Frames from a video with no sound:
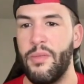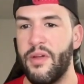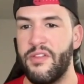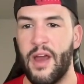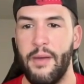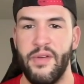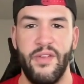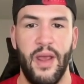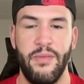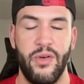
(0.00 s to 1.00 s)
plus times every
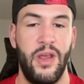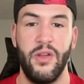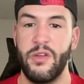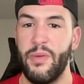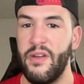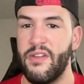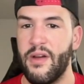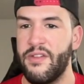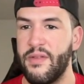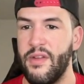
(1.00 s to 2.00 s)
game. So he looks pretty
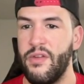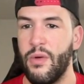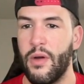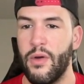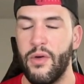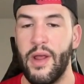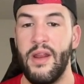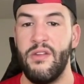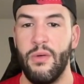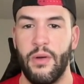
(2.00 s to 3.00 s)
solid at 7,200 or
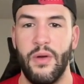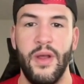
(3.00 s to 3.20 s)
8,200.